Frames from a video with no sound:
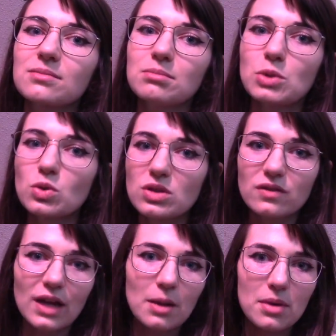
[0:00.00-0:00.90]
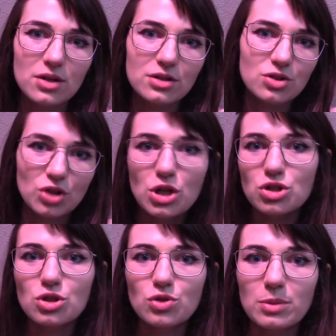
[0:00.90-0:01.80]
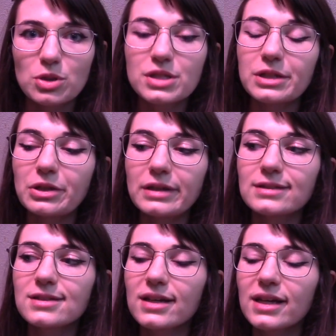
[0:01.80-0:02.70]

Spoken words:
Muse of Nightmare, Strange the Dreamer series.